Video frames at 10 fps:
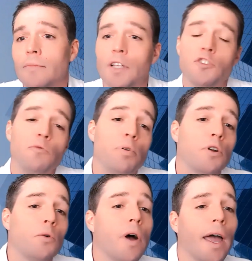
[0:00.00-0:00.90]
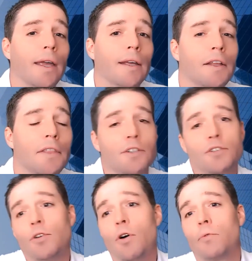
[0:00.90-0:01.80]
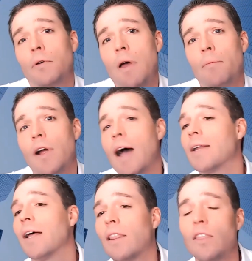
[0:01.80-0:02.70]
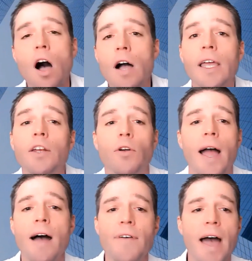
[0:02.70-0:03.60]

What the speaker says: that you put away, that you don't remember how to log in or have